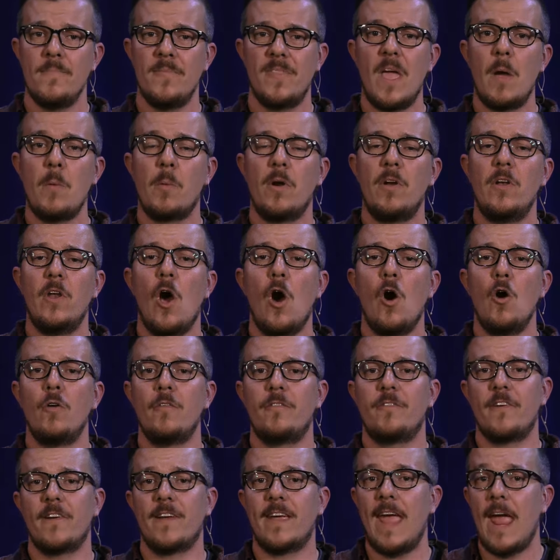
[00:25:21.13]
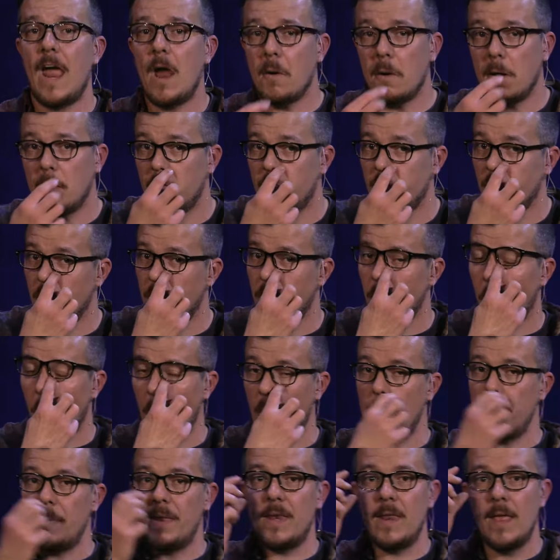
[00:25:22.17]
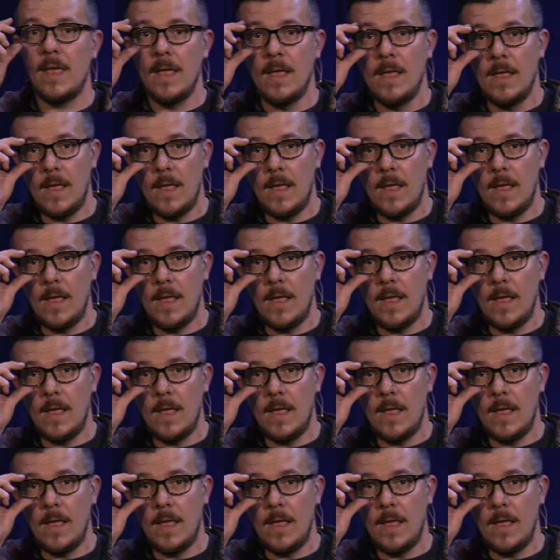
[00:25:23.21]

they were known for caring for the women,